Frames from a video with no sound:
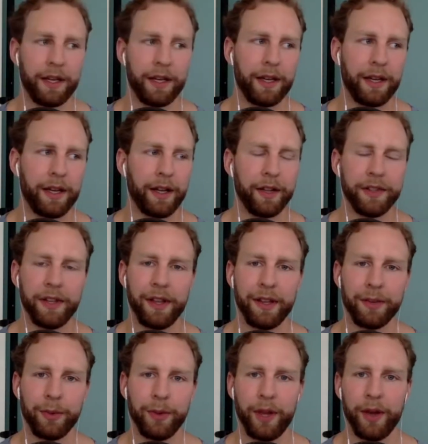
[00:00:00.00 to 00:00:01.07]
I'll say this
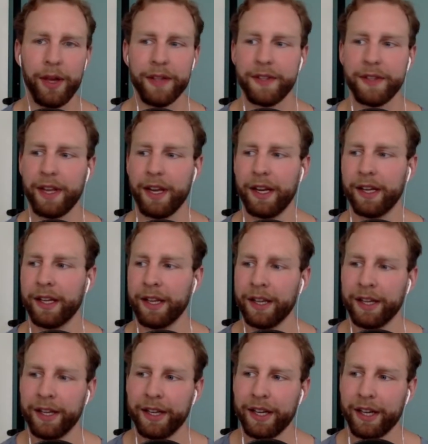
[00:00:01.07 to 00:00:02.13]
without hesitating.
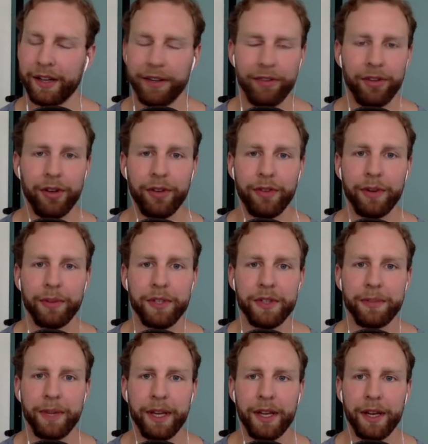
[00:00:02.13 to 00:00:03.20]
I don't even know if I'm just
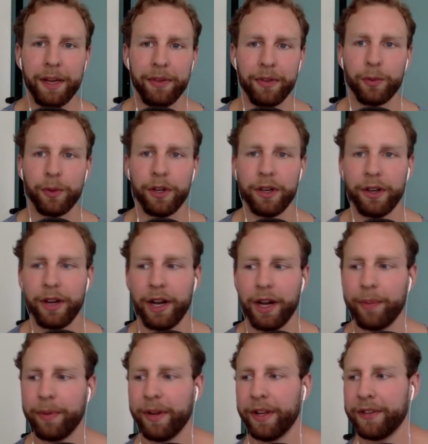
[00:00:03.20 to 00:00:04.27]
making up this word or not, but
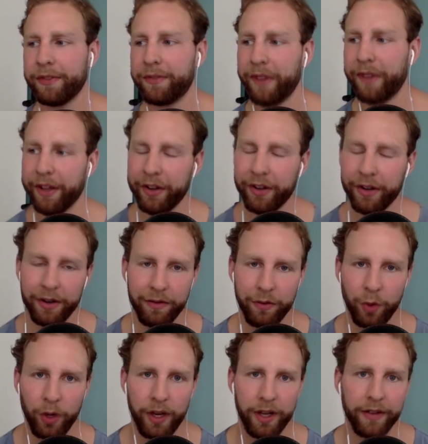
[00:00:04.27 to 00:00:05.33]
it's failure
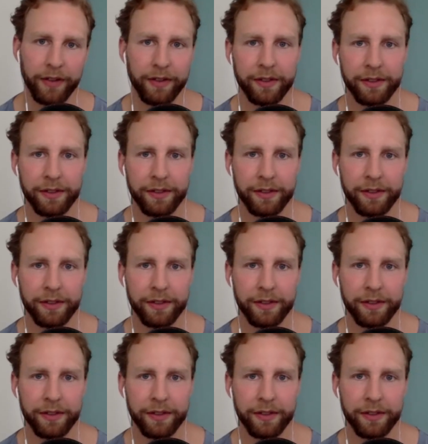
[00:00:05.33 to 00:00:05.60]
avoidance.